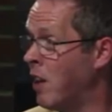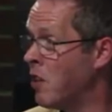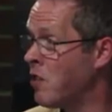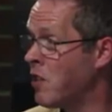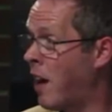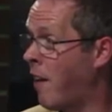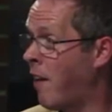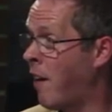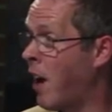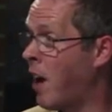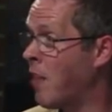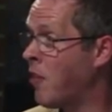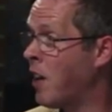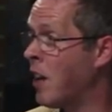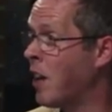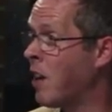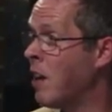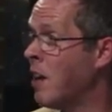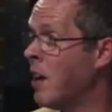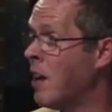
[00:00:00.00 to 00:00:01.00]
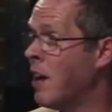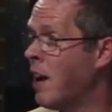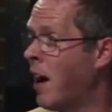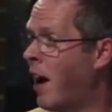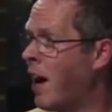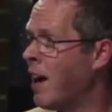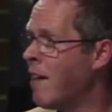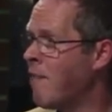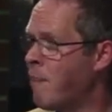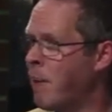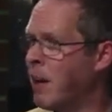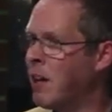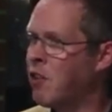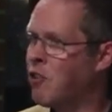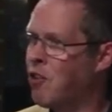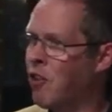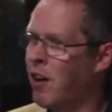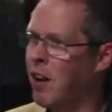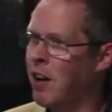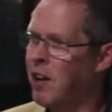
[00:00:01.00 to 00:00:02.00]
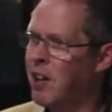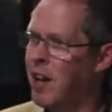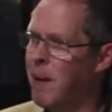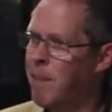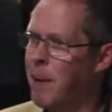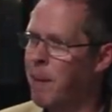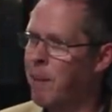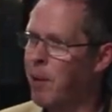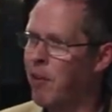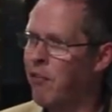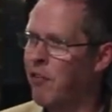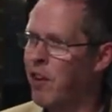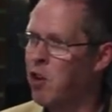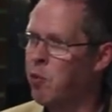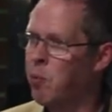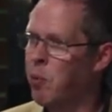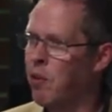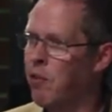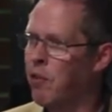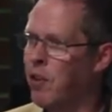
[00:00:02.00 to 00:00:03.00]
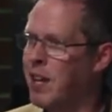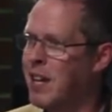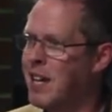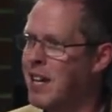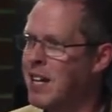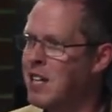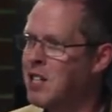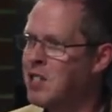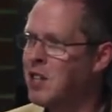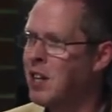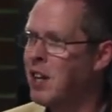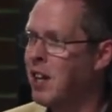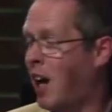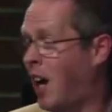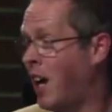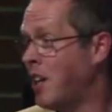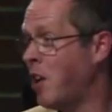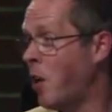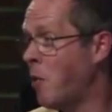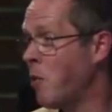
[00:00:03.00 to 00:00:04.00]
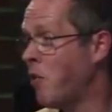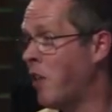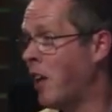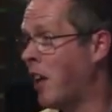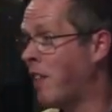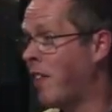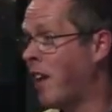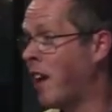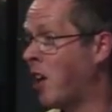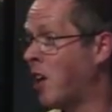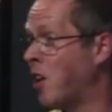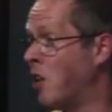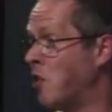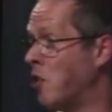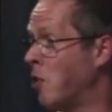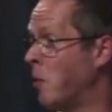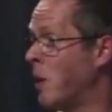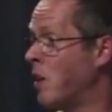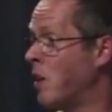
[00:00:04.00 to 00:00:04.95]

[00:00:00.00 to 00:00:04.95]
this area. I think I've been trying to get people off Facebook for years. I don't think they're going to do